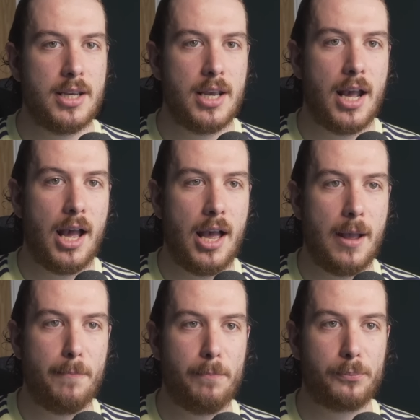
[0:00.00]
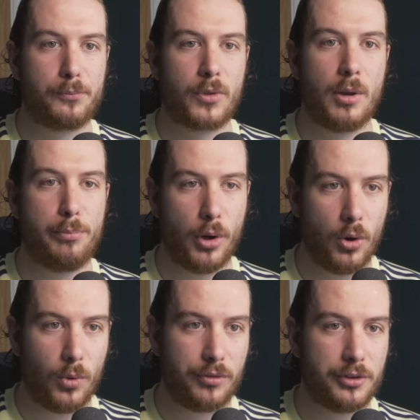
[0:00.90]
But
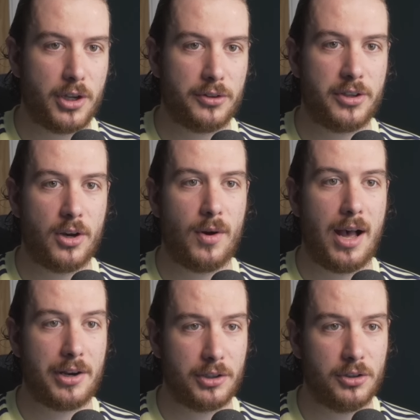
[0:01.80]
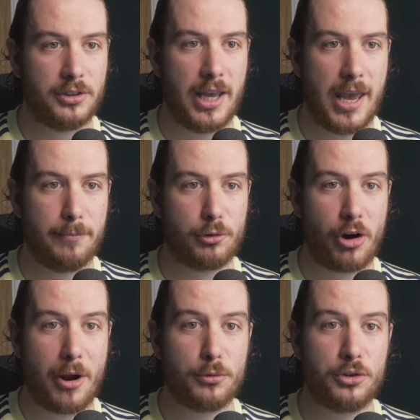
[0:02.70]
Wilfried Nonto had a good game.
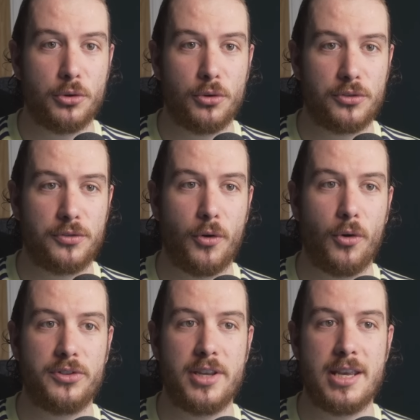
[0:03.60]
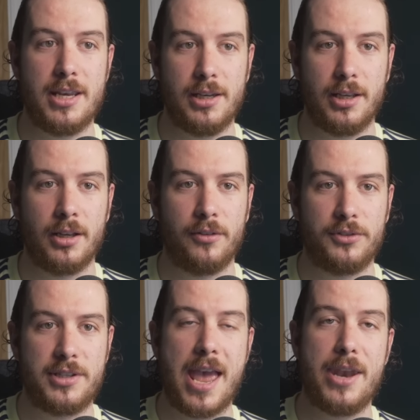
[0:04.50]
Ground duels, 14,
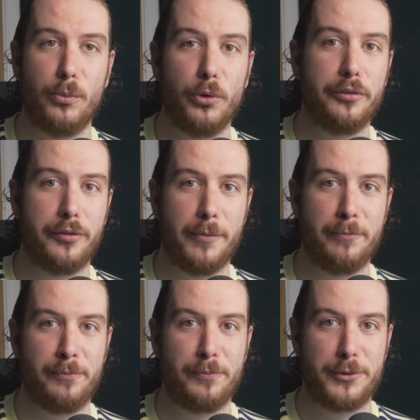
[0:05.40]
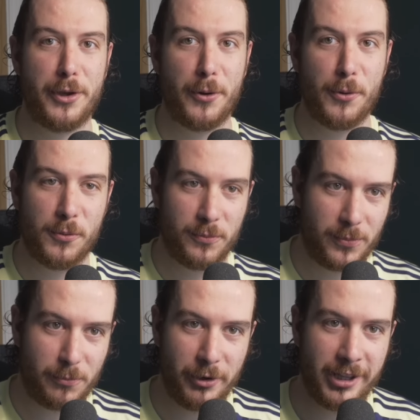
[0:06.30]
10, one of them. So
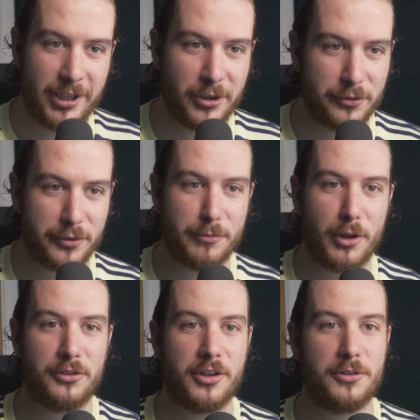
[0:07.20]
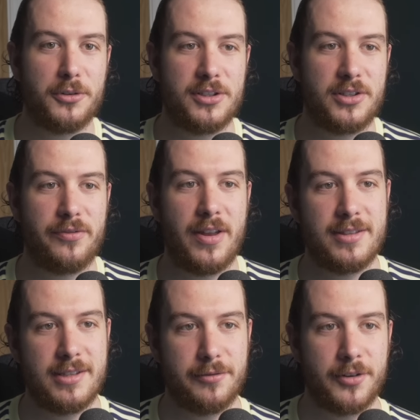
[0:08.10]
really good from Nonto, doing his
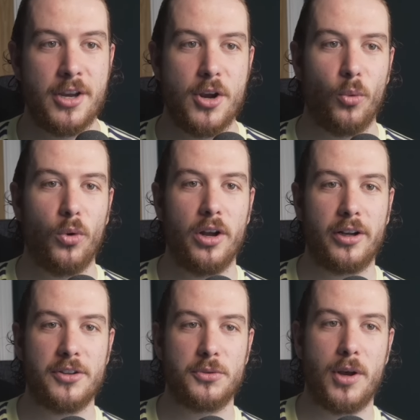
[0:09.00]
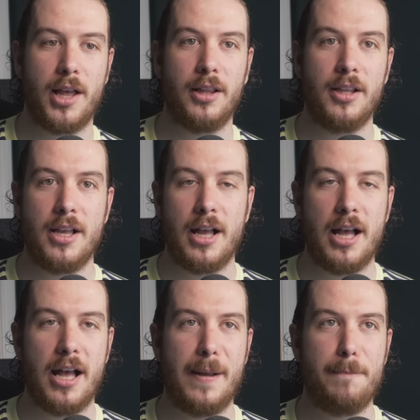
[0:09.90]
defensive work as well.
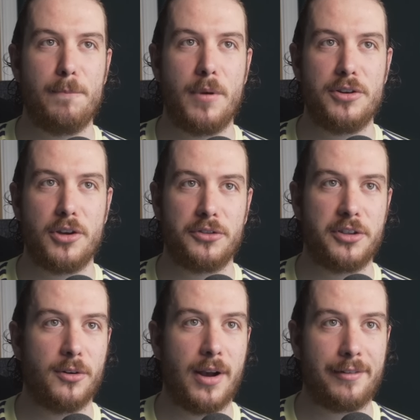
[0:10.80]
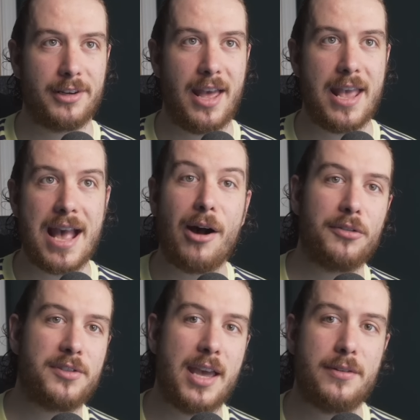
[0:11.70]
And Nonto had an 8 out
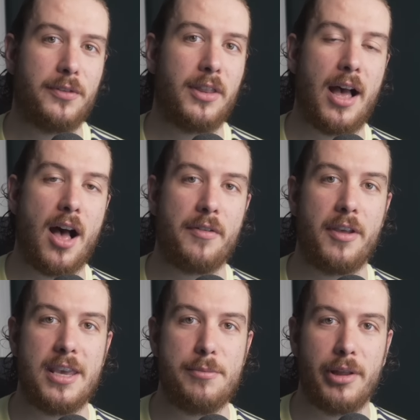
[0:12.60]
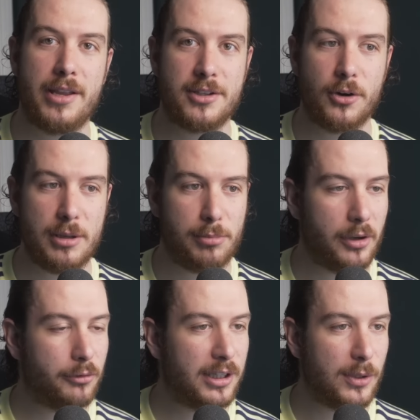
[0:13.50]
of 10 for the half that he played. So he
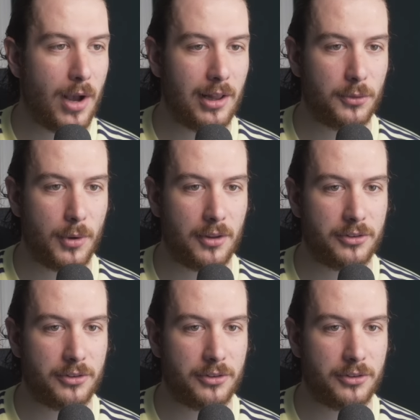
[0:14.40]
played really well as well.